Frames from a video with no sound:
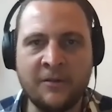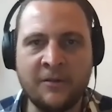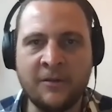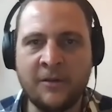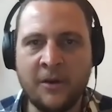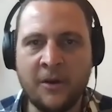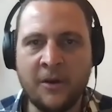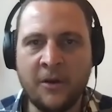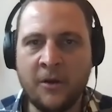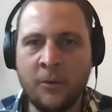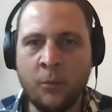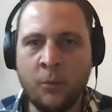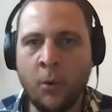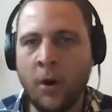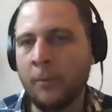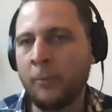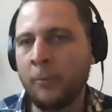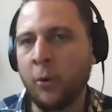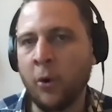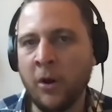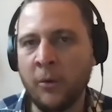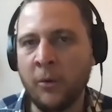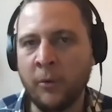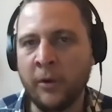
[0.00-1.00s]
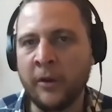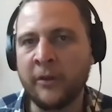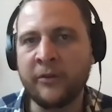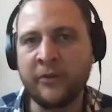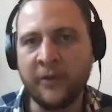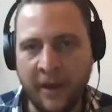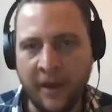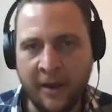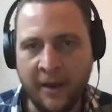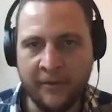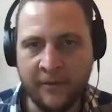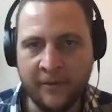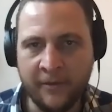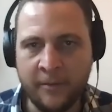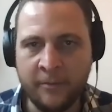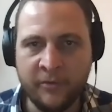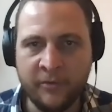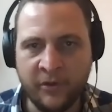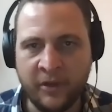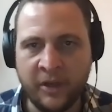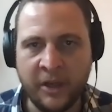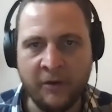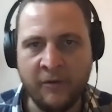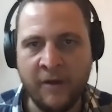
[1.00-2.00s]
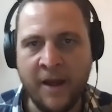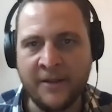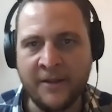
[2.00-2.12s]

And what point was there, them sitting